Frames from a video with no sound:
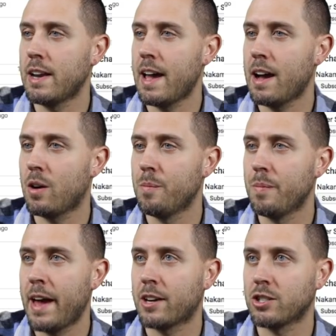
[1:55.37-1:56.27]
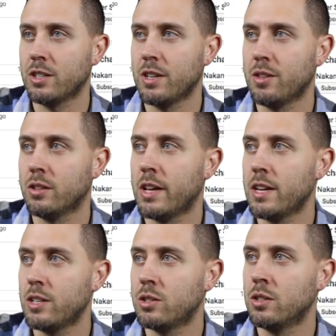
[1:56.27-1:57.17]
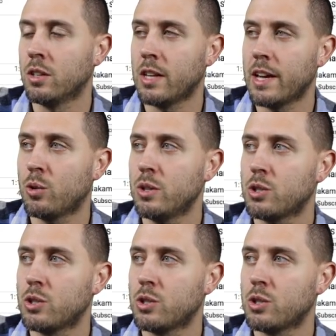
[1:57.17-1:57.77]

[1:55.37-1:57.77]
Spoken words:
now, actually, the Litecoin